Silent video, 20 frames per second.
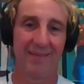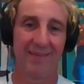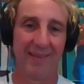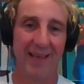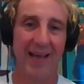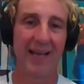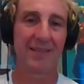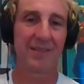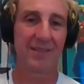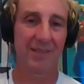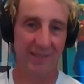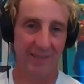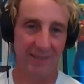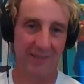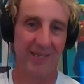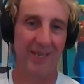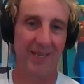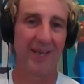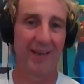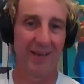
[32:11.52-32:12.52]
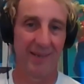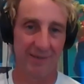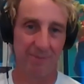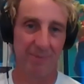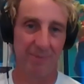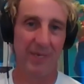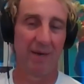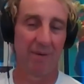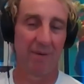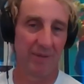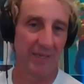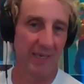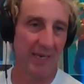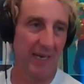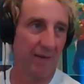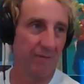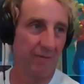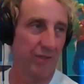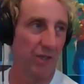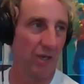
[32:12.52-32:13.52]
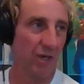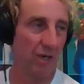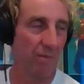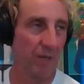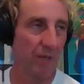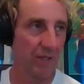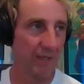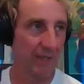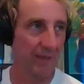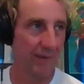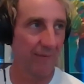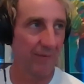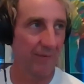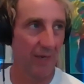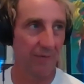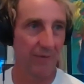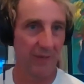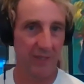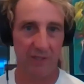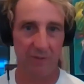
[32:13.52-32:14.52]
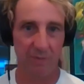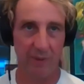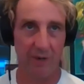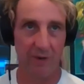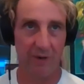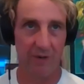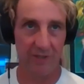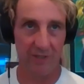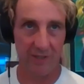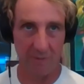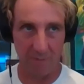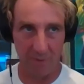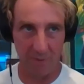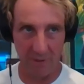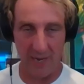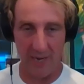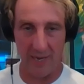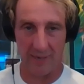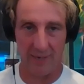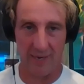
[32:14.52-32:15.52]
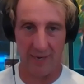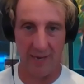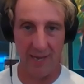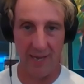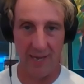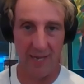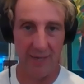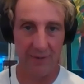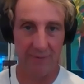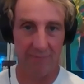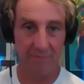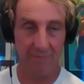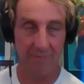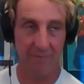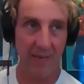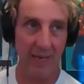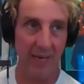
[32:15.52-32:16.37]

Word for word: That's the key is be able yeah. to have so much to have enough experience to plan ahead.